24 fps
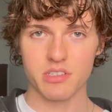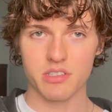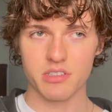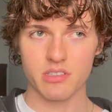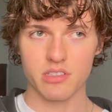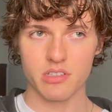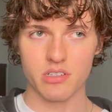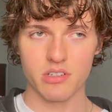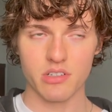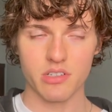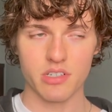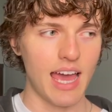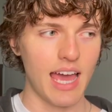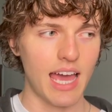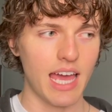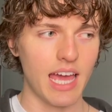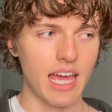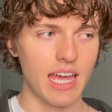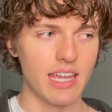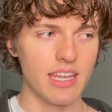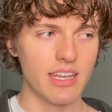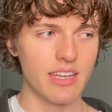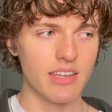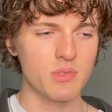theory
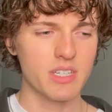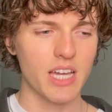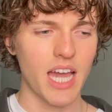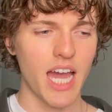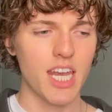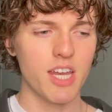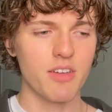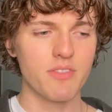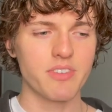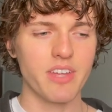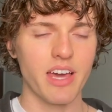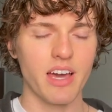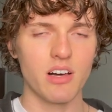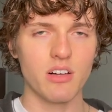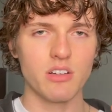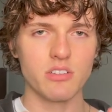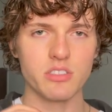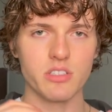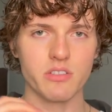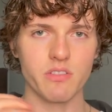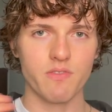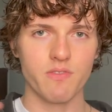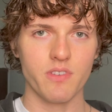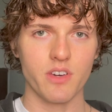and kind of tells
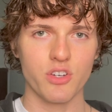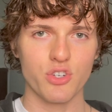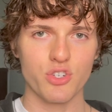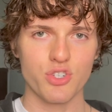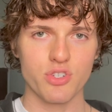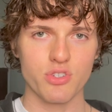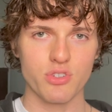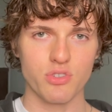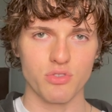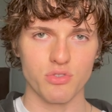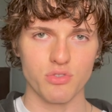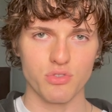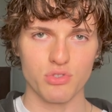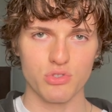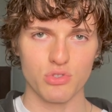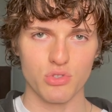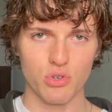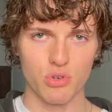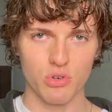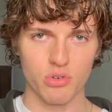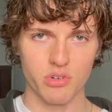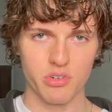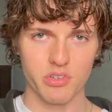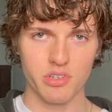a fictional
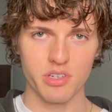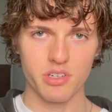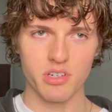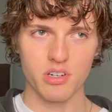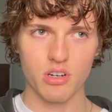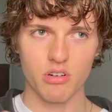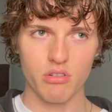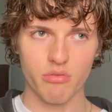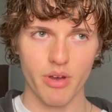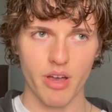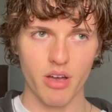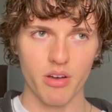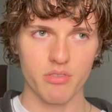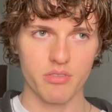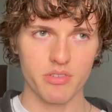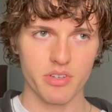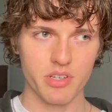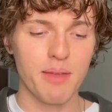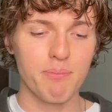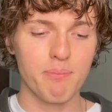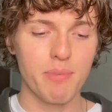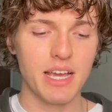story around it.